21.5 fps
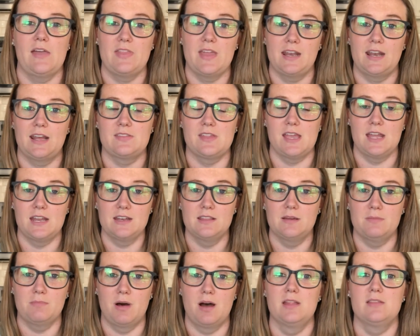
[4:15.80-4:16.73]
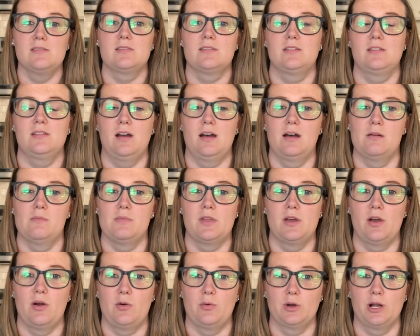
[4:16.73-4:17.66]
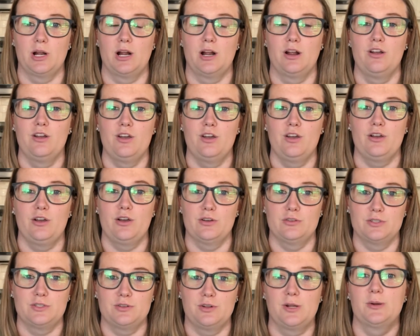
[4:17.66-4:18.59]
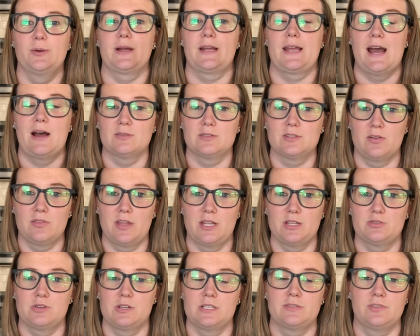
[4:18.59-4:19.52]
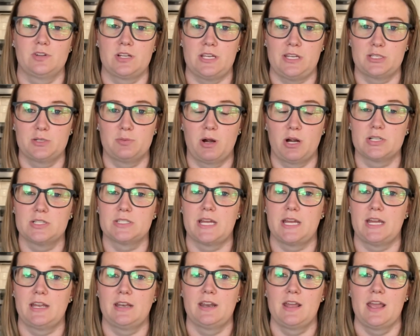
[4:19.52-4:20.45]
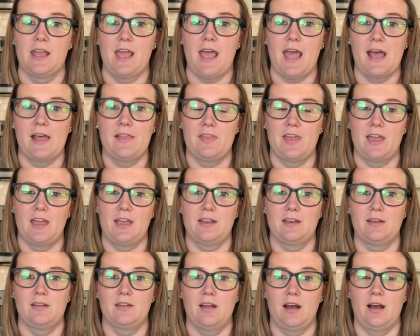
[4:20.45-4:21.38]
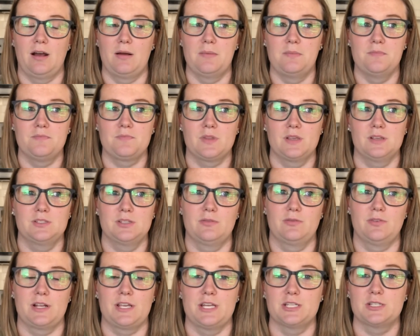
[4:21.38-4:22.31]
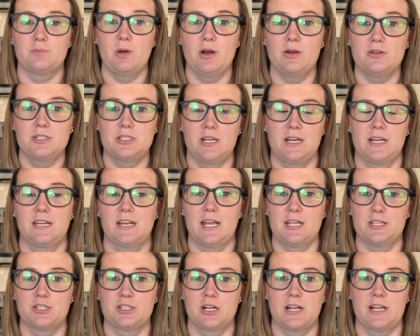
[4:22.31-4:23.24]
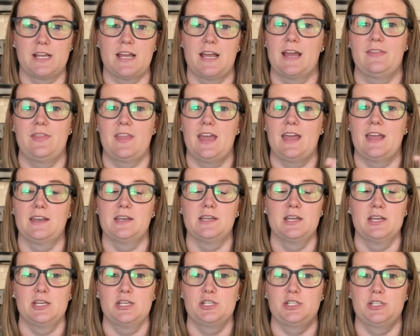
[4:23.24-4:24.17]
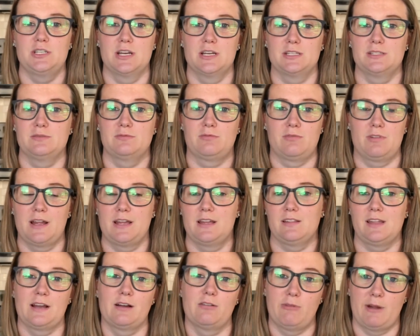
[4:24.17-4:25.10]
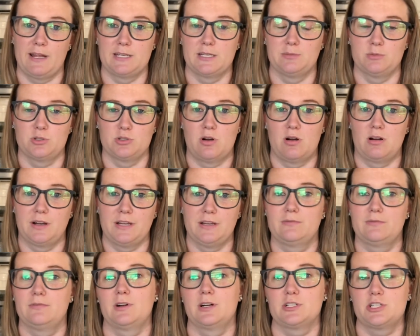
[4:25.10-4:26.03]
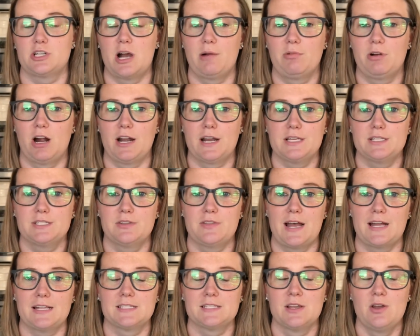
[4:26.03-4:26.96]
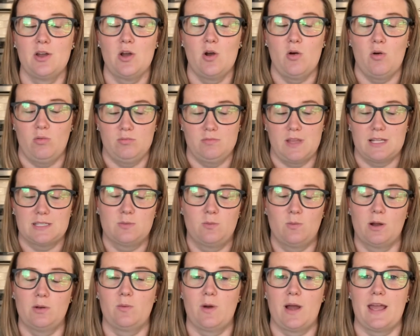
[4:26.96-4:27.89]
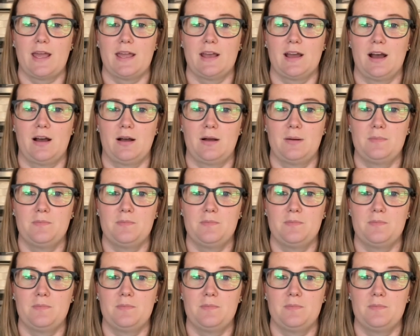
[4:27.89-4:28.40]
And then at the end of the month, the owner goes through, counts all the entries for each person, and then so for each post you get an entry, and then she does a random drawing for a shop credit. So that's one way